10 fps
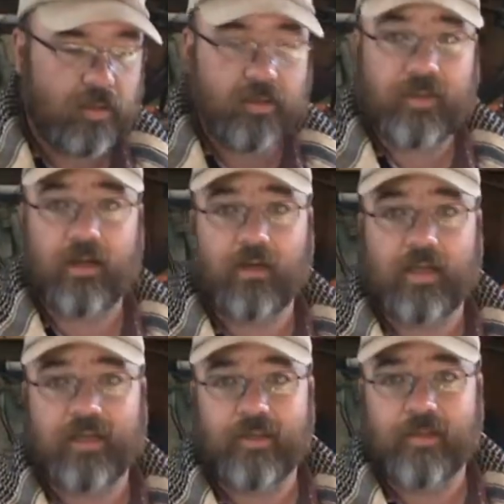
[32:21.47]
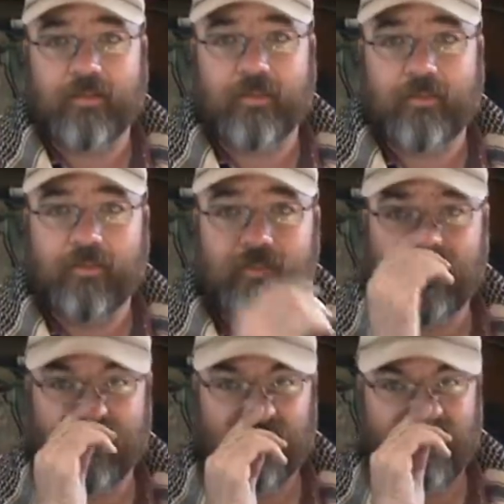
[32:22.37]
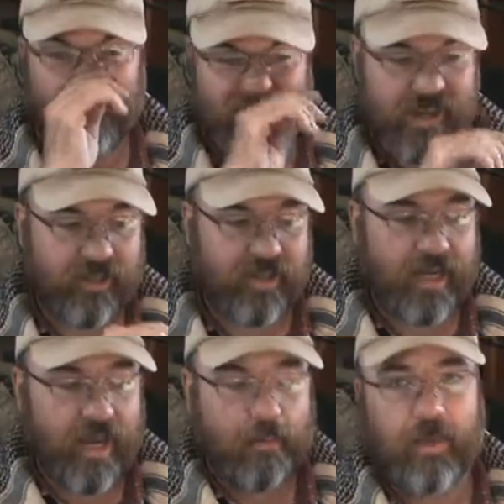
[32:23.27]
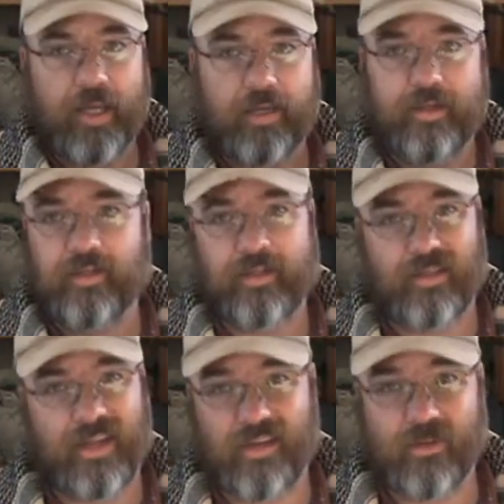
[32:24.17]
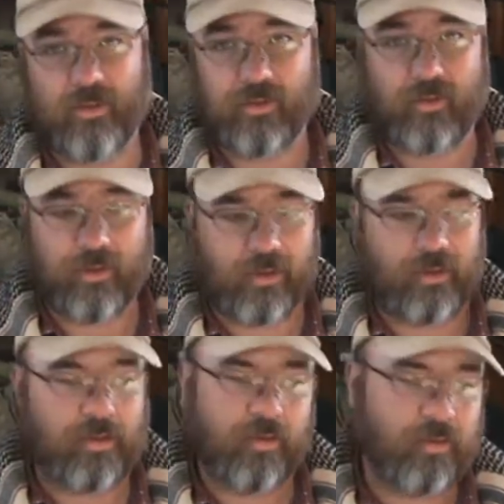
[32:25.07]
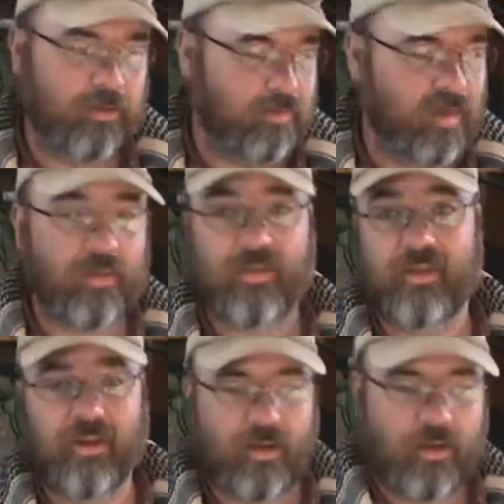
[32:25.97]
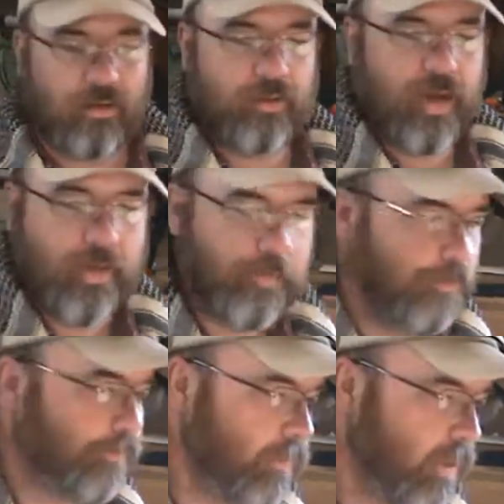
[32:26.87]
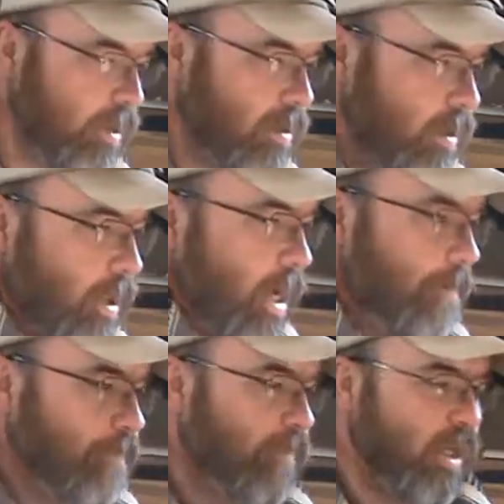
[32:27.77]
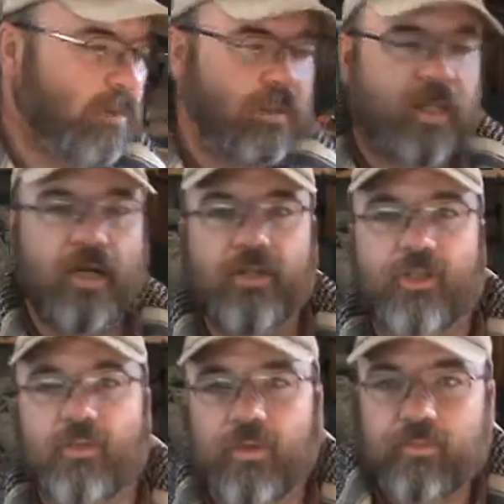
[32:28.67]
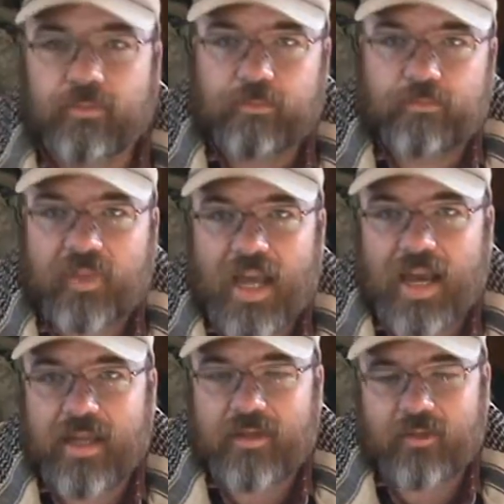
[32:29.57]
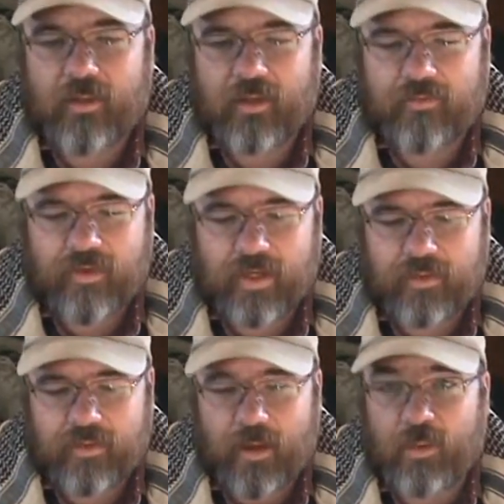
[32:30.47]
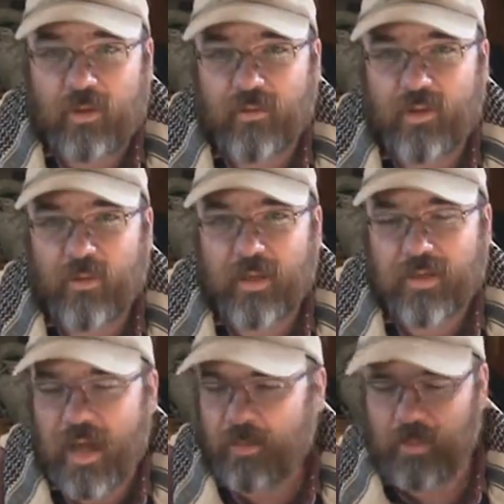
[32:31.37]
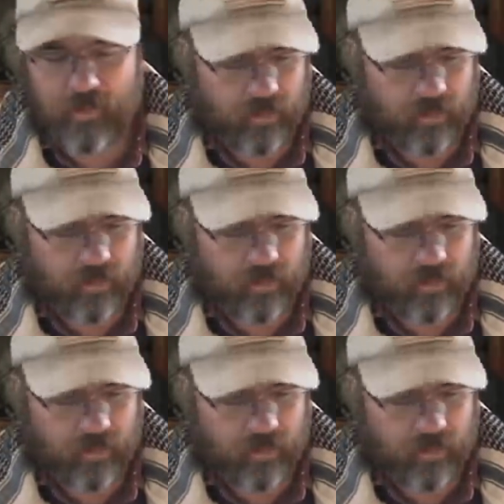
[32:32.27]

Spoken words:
Zgirl Lisa. I hear she got bit and she's not doing so good. Maybe I'll send it her. Yeah. Okay. But there's your kind of sort of, it's a book review, but it's not a book